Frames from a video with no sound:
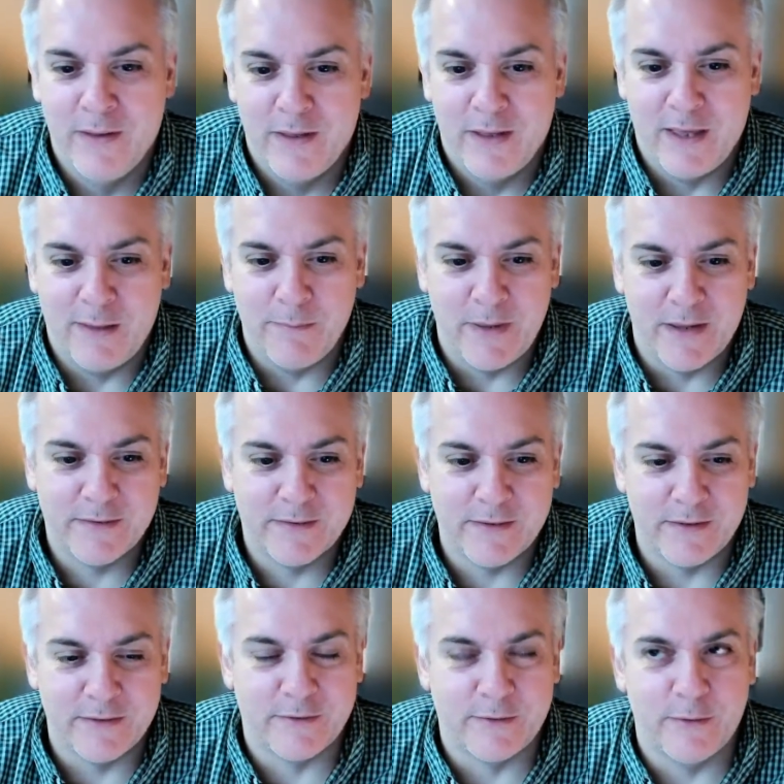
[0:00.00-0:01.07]
It makes
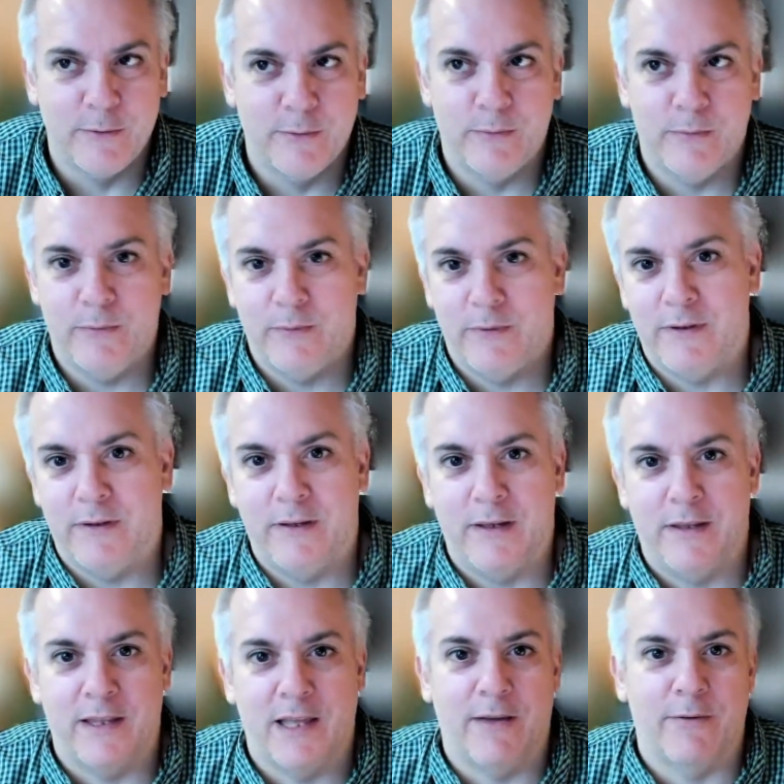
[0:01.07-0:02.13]
sense too.
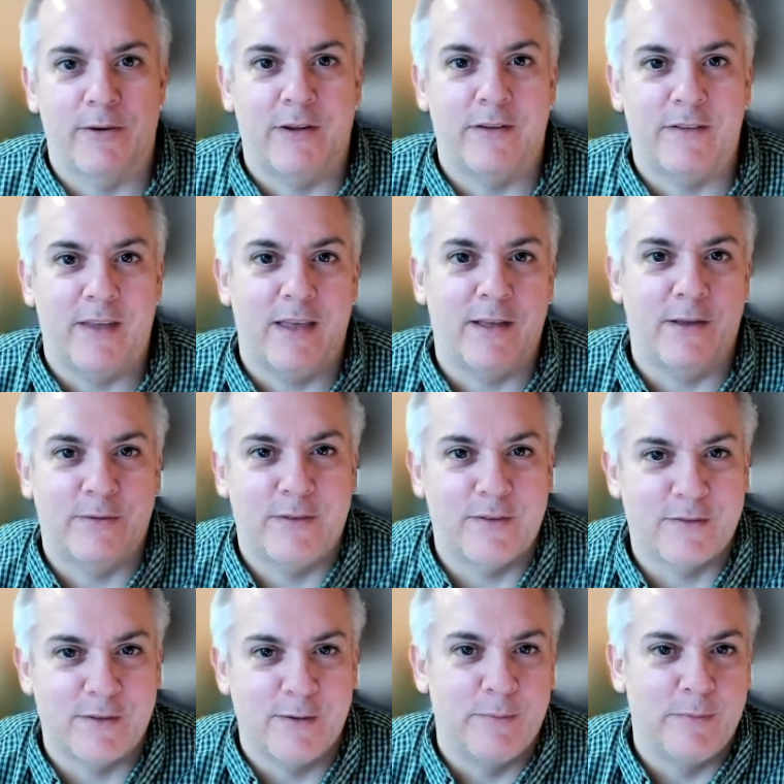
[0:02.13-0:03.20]
In the advertising
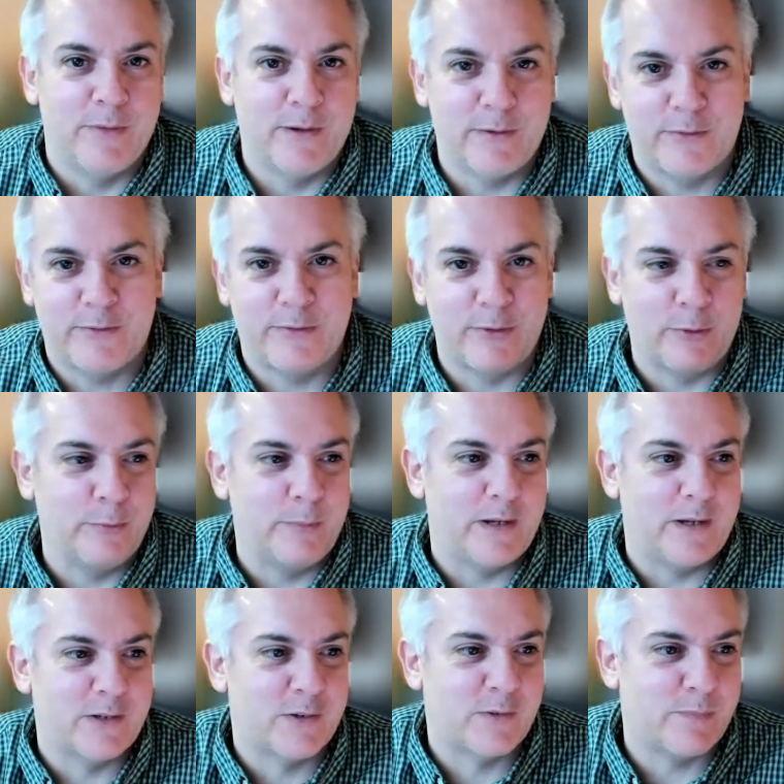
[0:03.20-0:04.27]
ecosystem, there's so
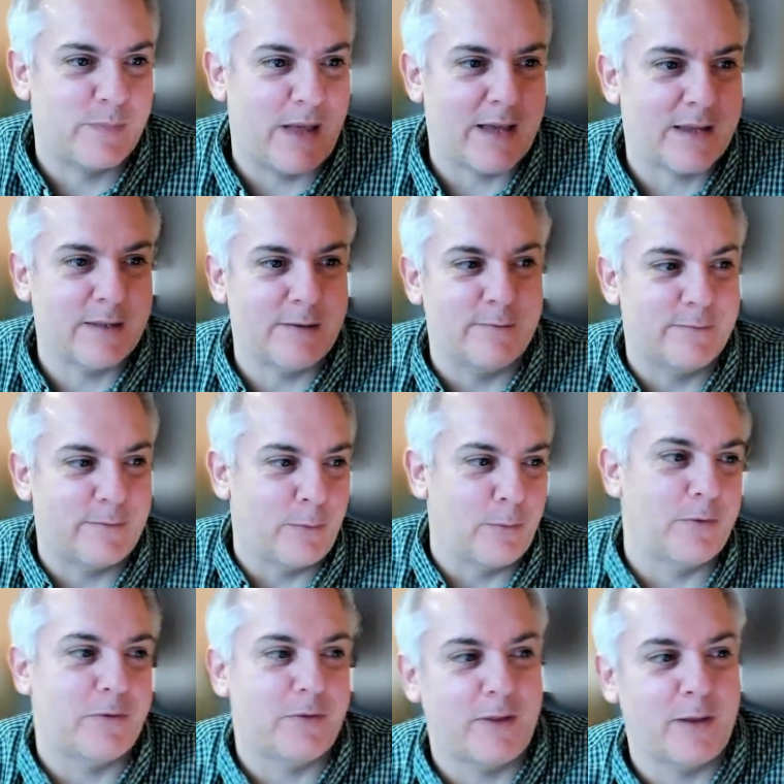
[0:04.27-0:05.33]
much back and
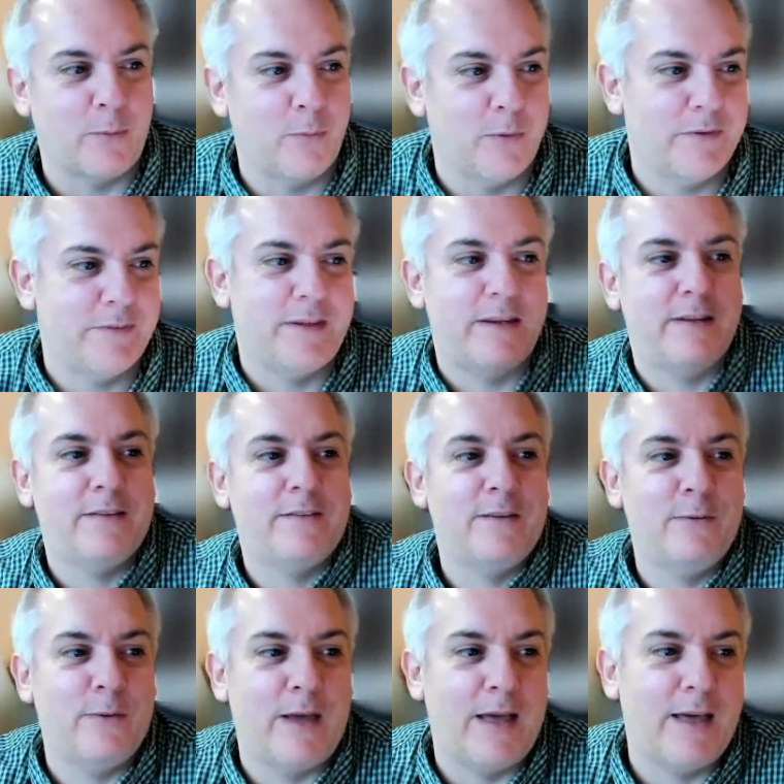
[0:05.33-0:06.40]
forth. Like, what data do
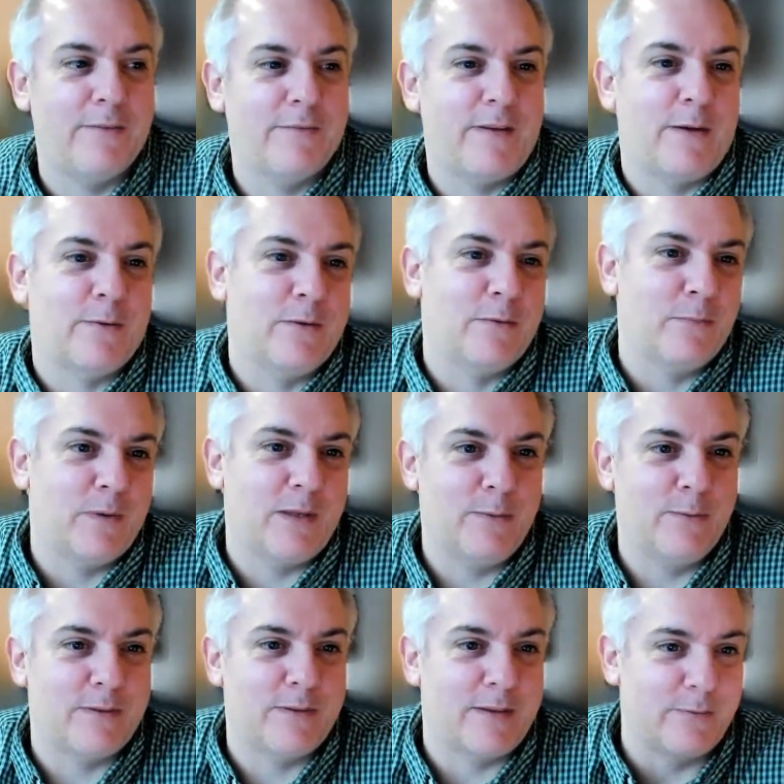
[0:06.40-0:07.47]
you have? How could we
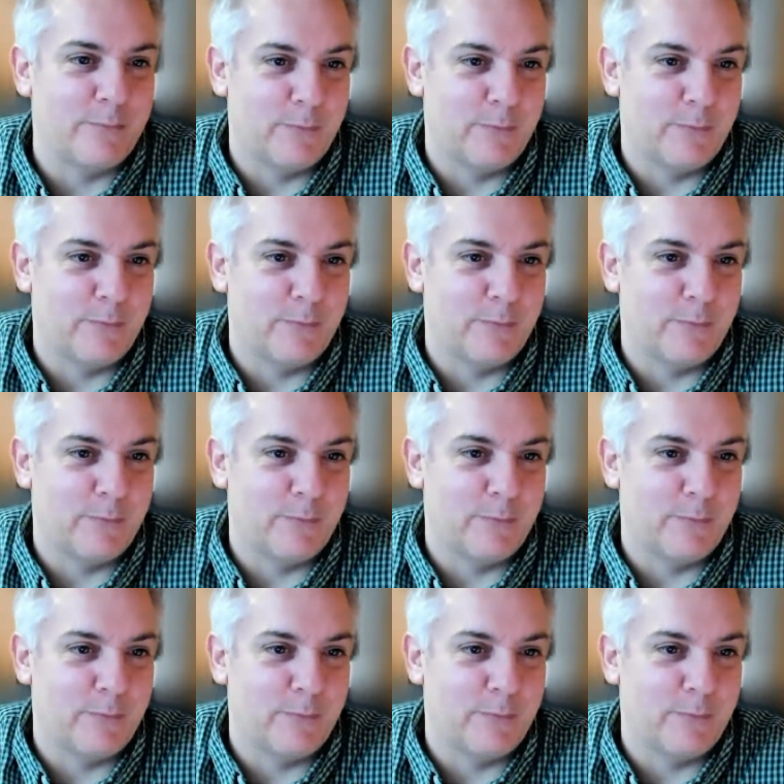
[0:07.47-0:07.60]
use it?